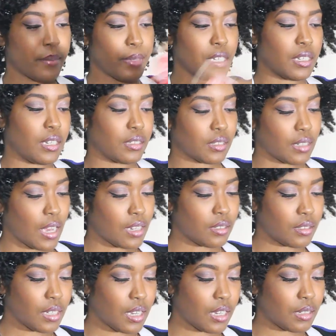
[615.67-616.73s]
because a lot
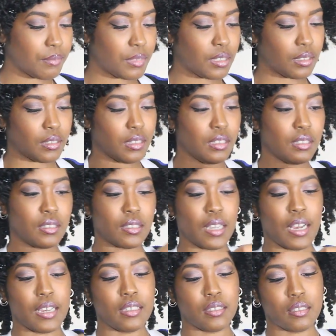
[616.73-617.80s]
of times these
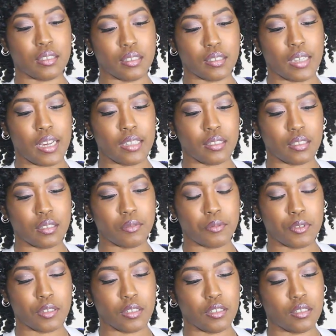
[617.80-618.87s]
size the sizing
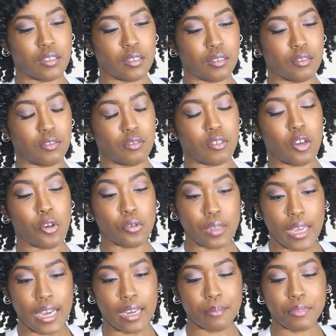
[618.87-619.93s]
for these
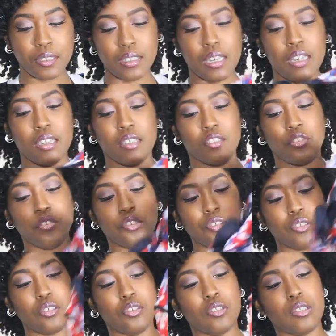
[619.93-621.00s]
collabs is
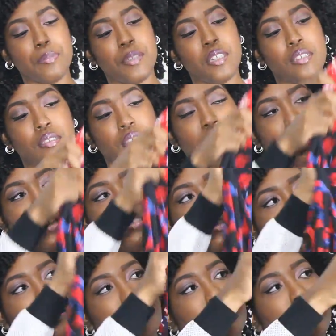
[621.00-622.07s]
usually European
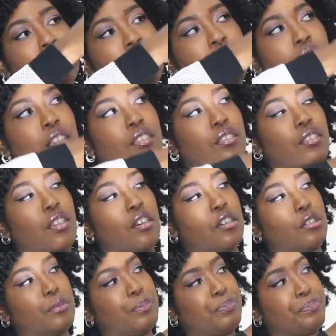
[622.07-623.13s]
sizing.
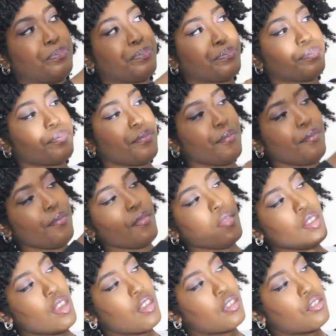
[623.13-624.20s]
So
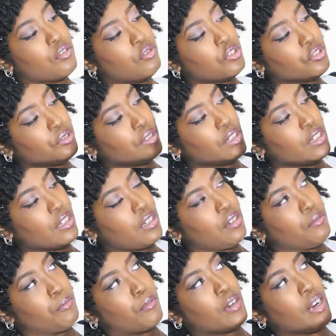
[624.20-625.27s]
usually
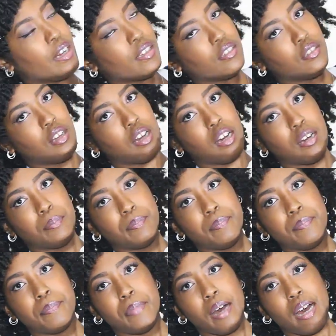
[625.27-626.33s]
when I um,
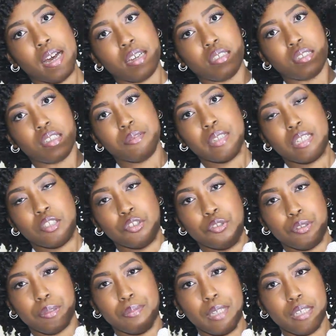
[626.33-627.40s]
buy stuff that's
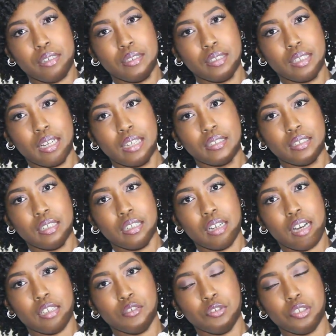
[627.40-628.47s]
European sizing,
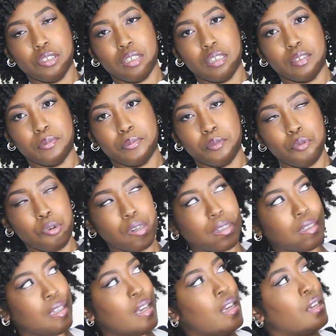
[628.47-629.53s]
I usually get a
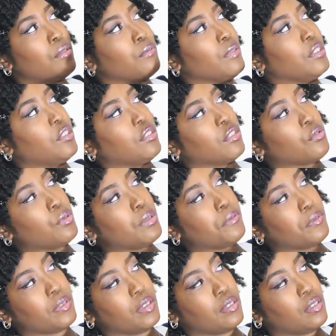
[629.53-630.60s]
four, which is
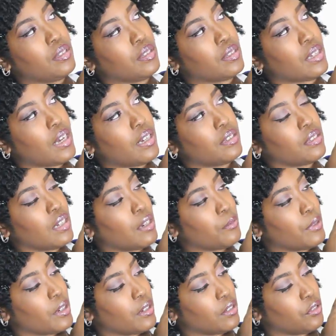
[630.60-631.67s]
equivalent to the size that I
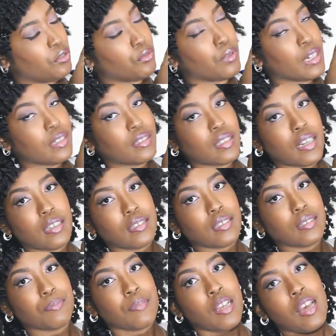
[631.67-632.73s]
wear in U S
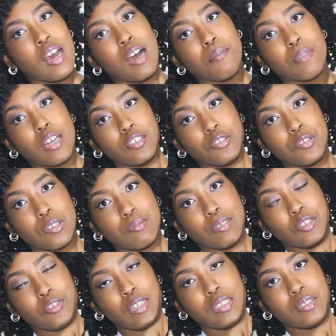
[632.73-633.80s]
sizing. I'm not sure if the
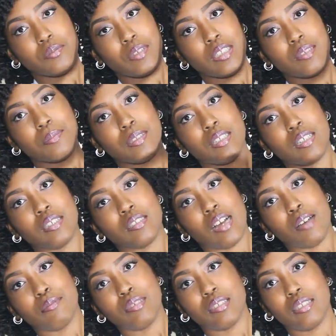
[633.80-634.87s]
dress fits because
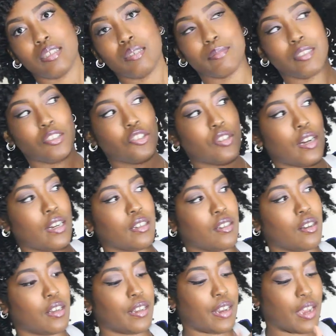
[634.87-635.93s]
obviously I'm going to try it
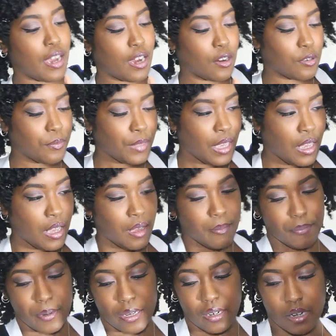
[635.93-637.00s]
on now.
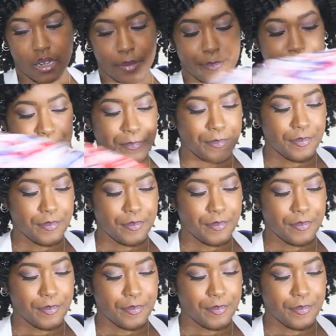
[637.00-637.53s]
But um,